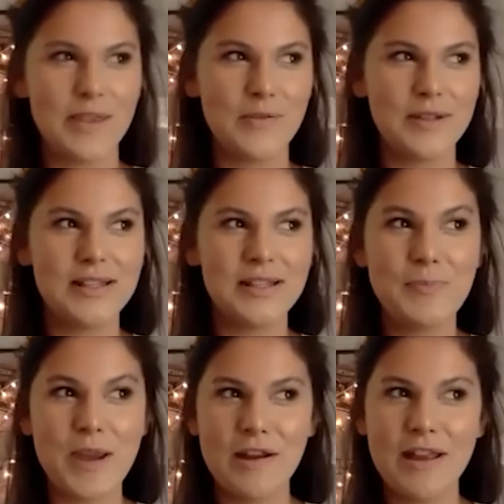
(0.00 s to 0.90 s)
there was this
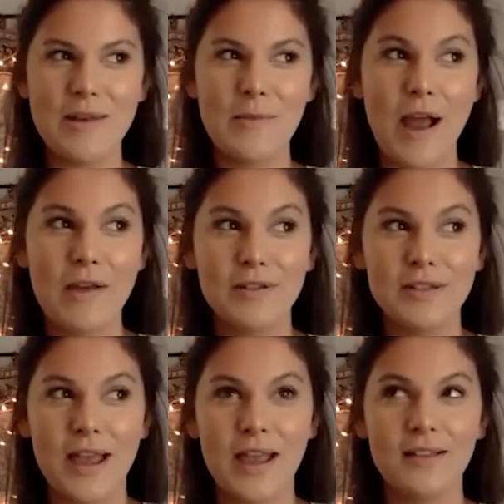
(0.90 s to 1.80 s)
period where I
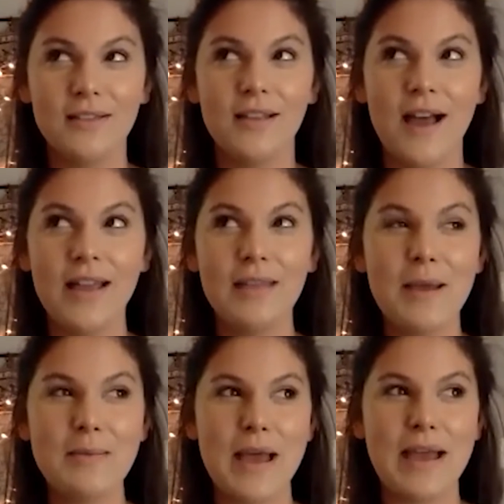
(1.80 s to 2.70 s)
was like lying in
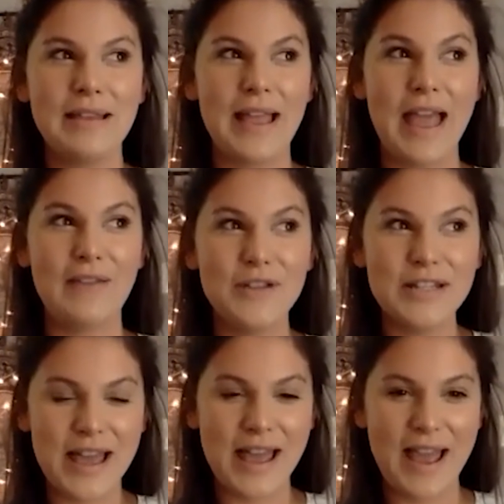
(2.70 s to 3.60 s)
my bed, like every
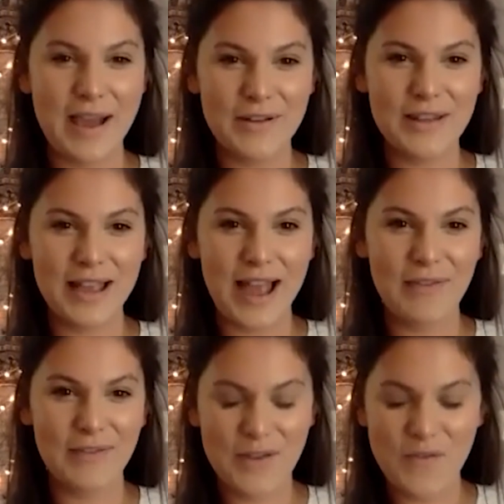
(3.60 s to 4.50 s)
day I would like
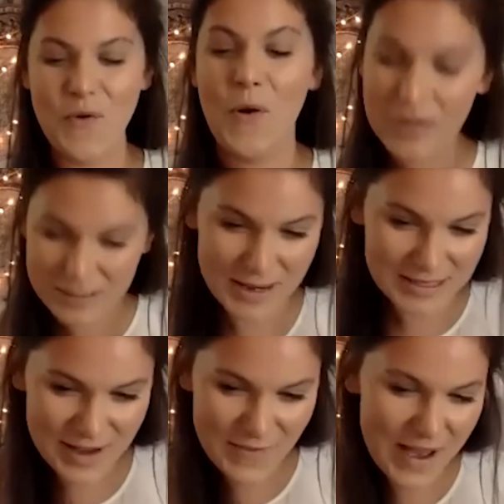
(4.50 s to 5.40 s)
have to like force
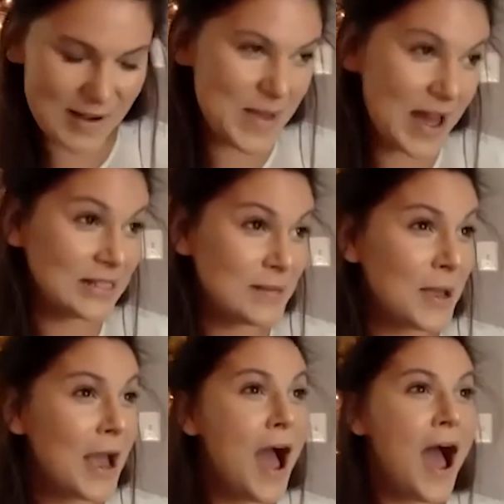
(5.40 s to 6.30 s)
myself out of bed, because I'm
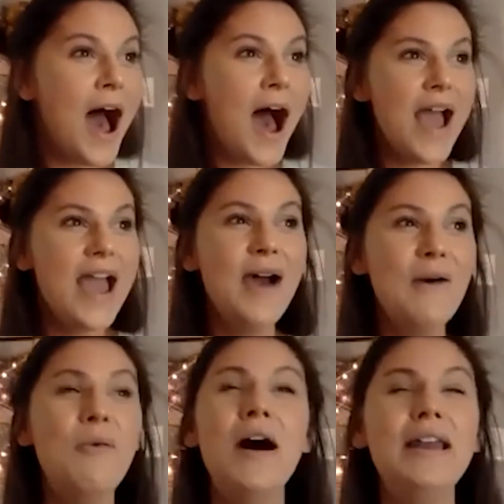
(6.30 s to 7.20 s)
like,
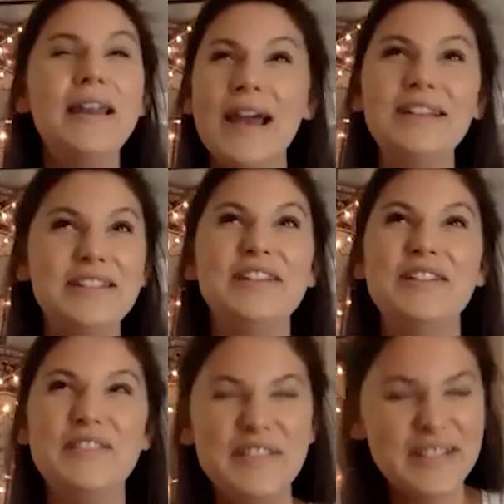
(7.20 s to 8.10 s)
what did I
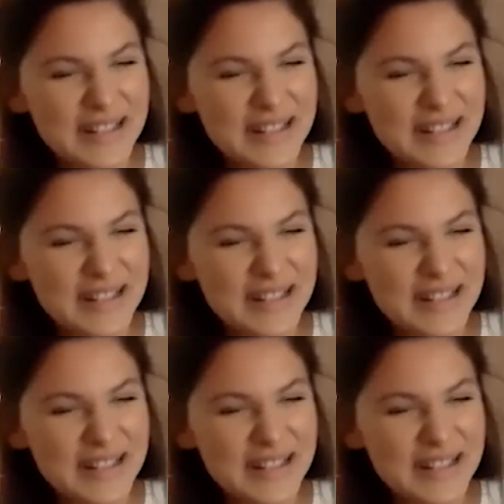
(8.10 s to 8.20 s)
do?